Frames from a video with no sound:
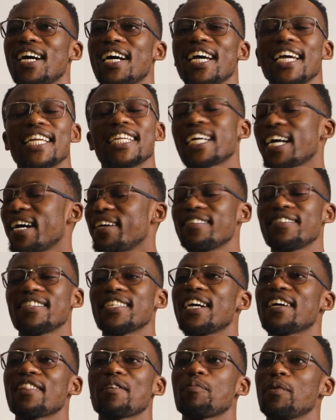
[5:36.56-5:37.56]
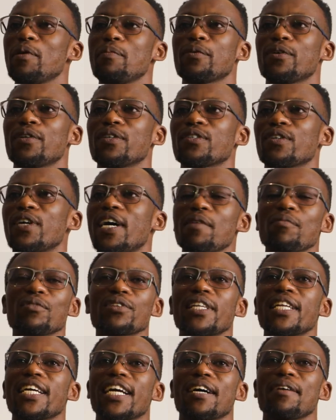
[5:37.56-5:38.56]
encouraging other people. So I
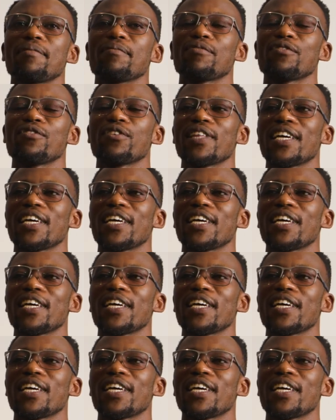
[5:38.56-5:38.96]
mostly come for